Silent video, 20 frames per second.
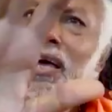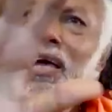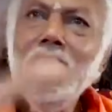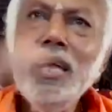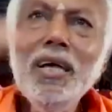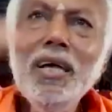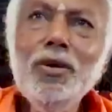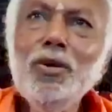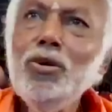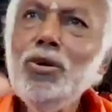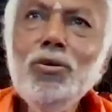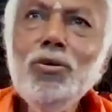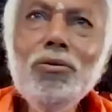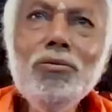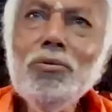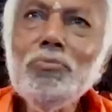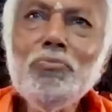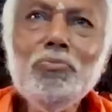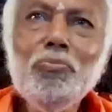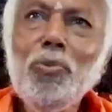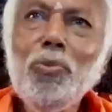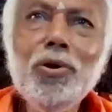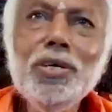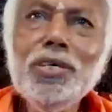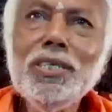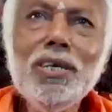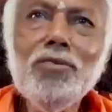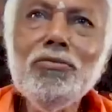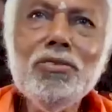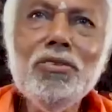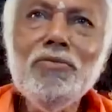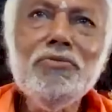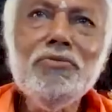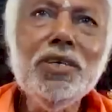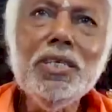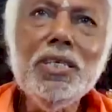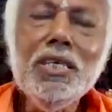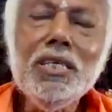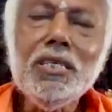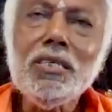Hey, don't point out the
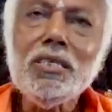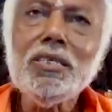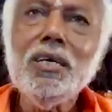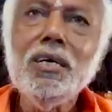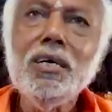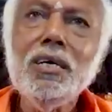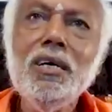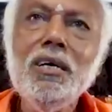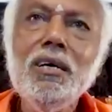fingers.